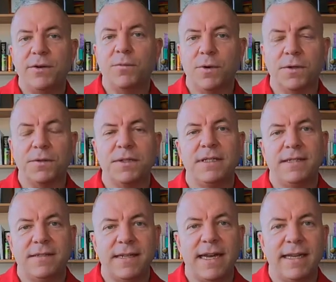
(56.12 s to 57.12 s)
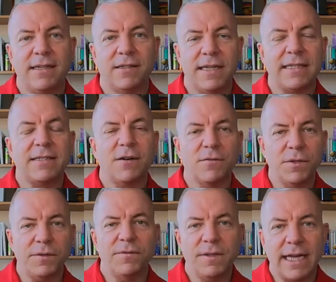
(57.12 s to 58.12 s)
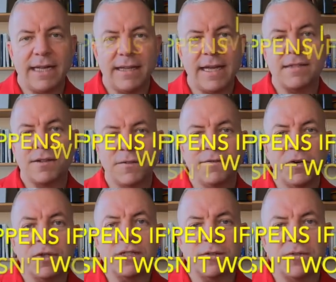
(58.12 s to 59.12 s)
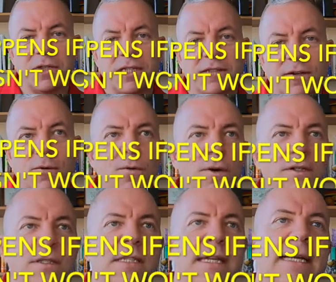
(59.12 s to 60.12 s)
world setting? So that's our focus for this course.